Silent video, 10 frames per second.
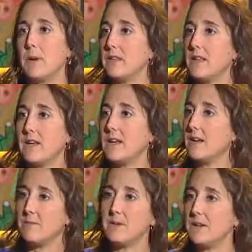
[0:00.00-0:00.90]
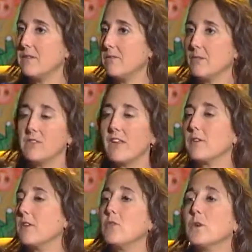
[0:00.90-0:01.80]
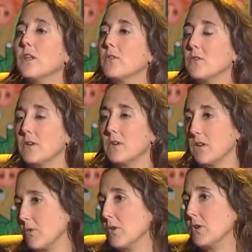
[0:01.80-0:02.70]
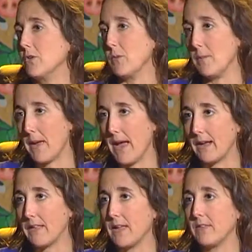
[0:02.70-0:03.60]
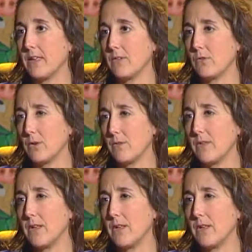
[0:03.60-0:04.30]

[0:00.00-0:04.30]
but they can't be recycled into another you know, reusable bag. Yeah, that, you that can't sort